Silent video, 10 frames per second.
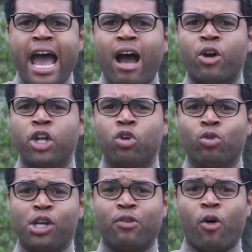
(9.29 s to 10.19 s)
How can
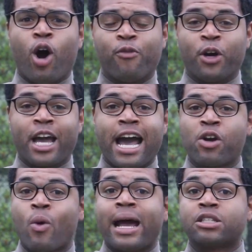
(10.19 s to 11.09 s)
you leave off a guy
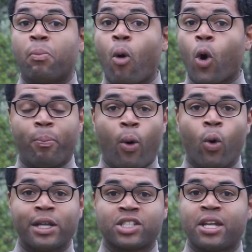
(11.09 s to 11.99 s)
who has more
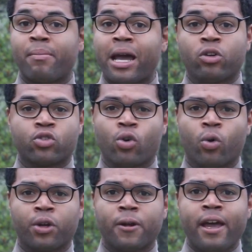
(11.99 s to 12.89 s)
points than Michael
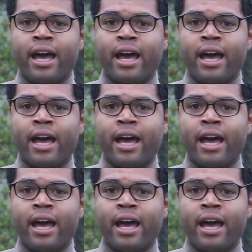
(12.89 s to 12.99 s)
Jordan?